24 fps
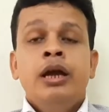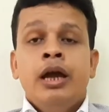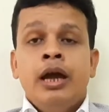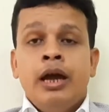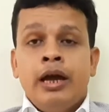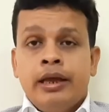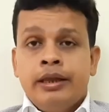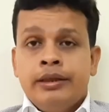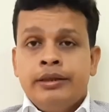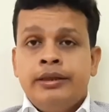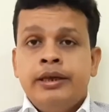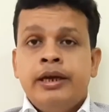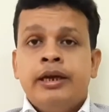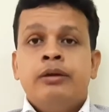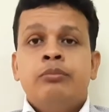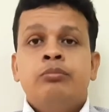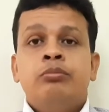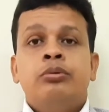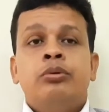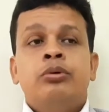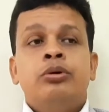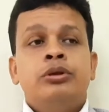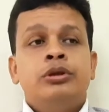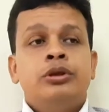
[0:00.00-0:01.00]
And
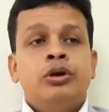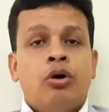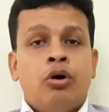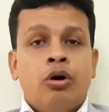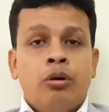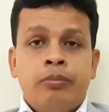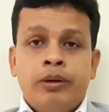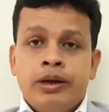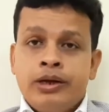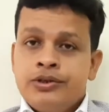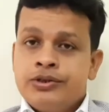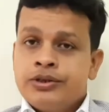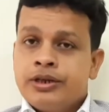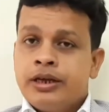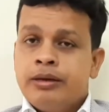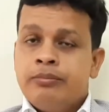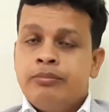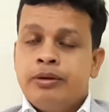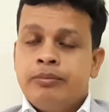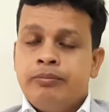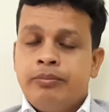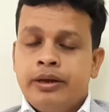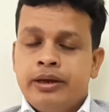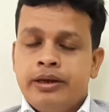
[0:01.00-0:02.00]
then both the ovaries
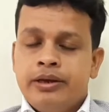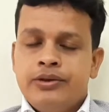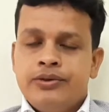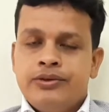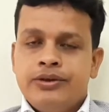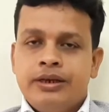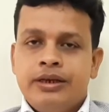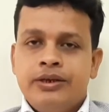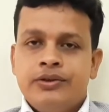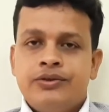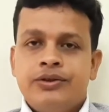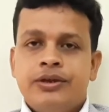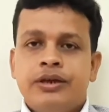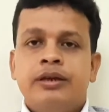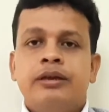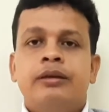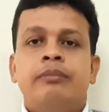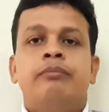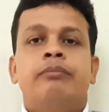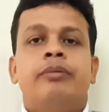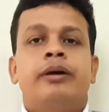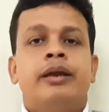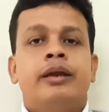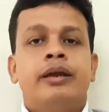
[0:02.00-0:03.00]
can be very easily
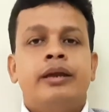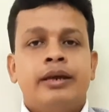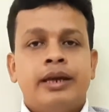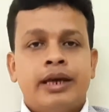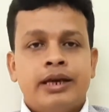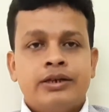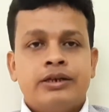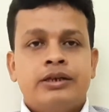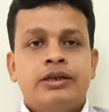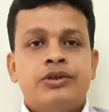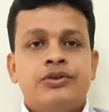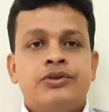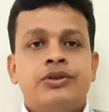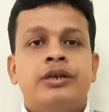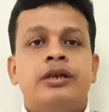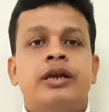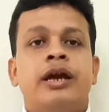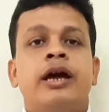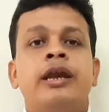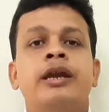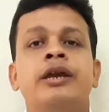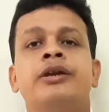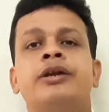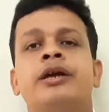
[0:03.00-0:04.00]
seen, very nicely seen.
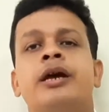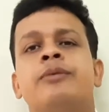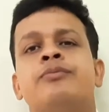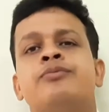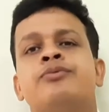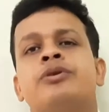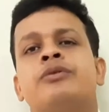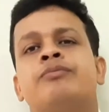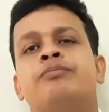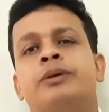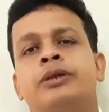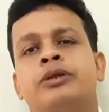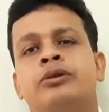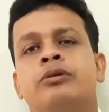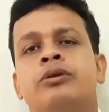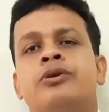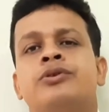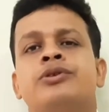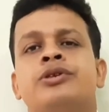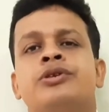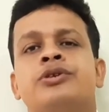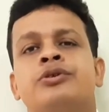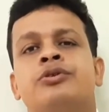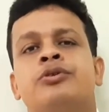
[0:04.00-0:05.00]
Any types of
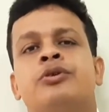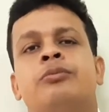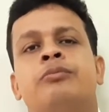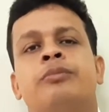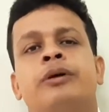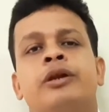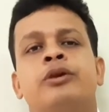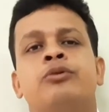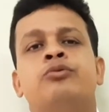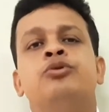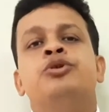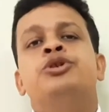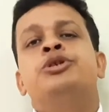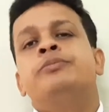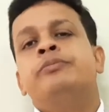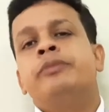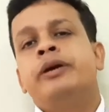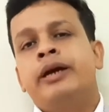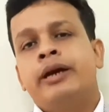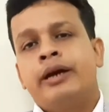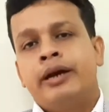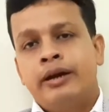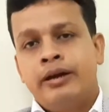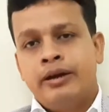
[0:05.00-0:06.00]
pathologies in the ovary which
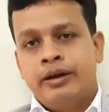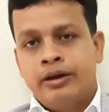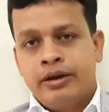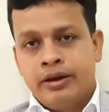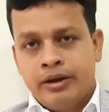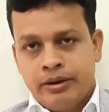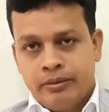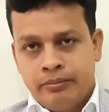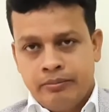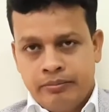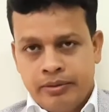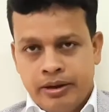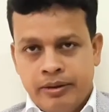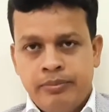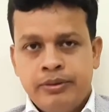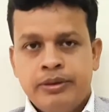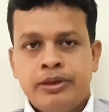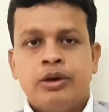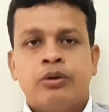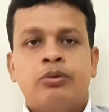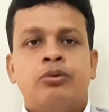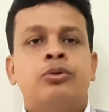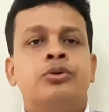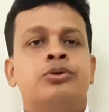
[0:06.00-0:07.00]
may be
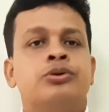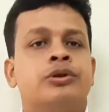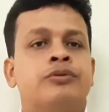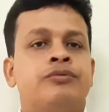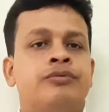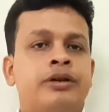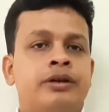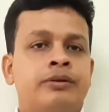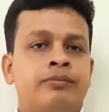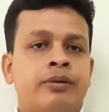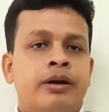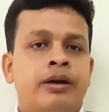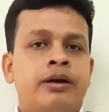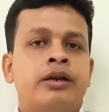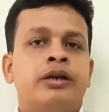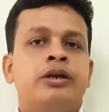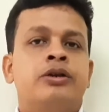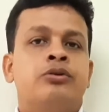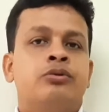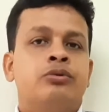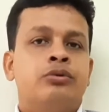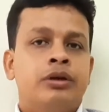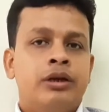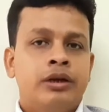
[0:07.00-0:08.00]
the cause of
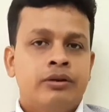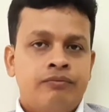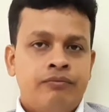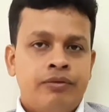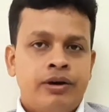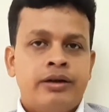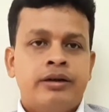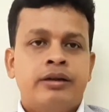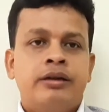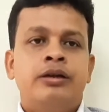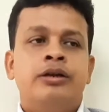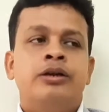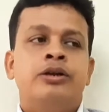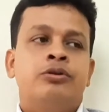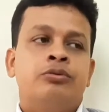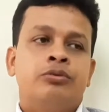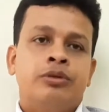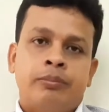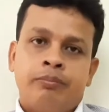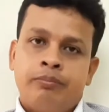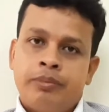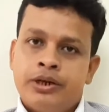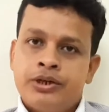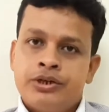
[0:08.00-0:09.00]
infertility to
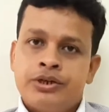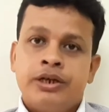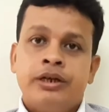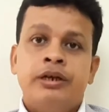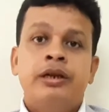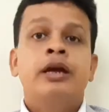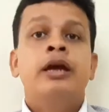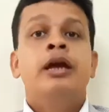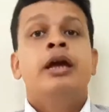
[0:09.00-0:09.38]
the patient